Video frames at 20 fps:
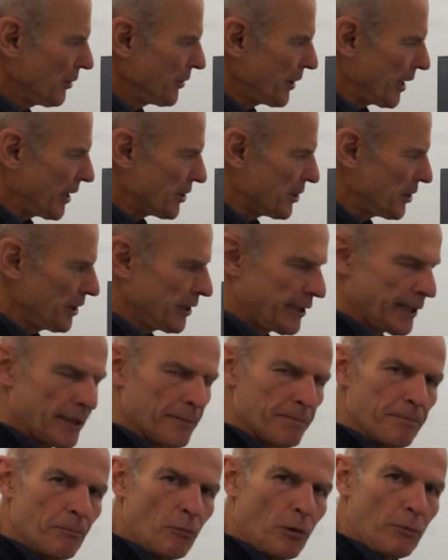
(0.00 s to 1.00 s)
could actually get
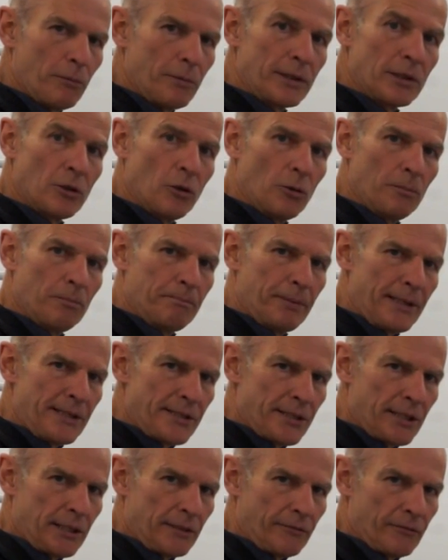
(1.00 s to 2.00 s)
what we call
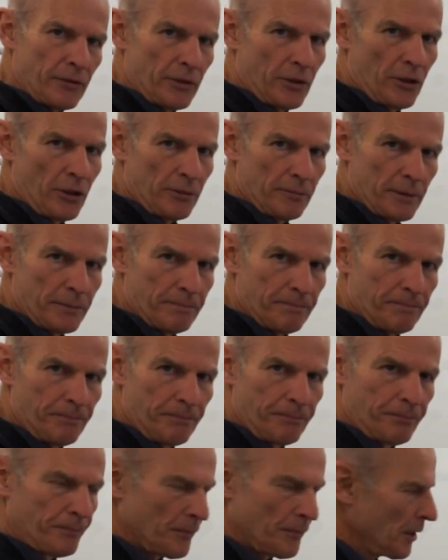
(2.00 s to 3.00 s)
beating phenomenon,
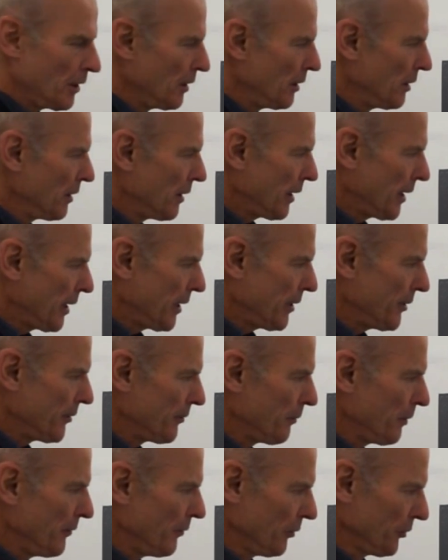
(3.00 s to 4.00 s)

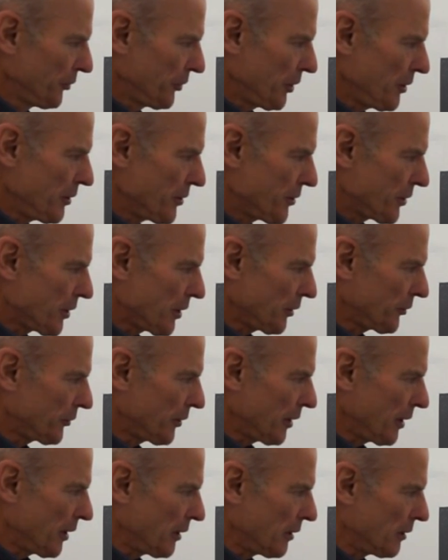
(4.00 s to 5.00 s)
and we've also discussed
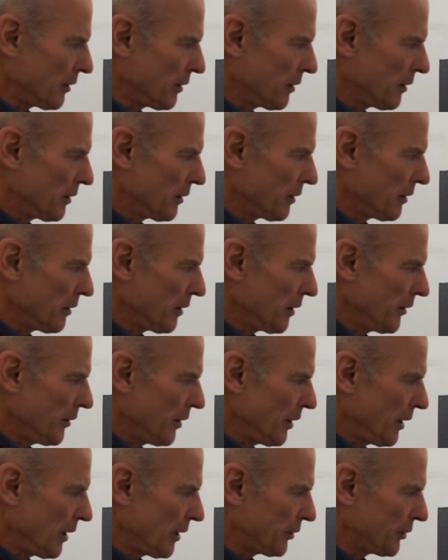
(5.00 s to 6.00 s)
that in
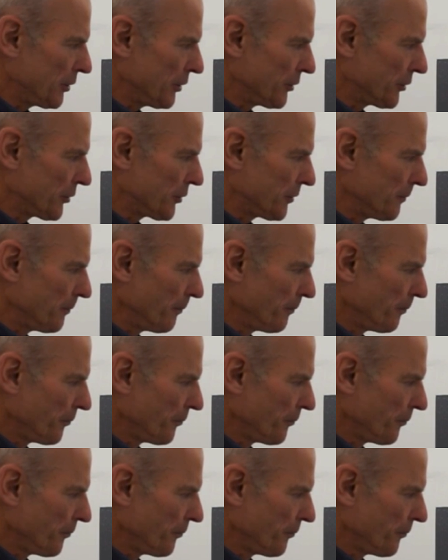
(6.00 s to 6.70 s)
the lectures.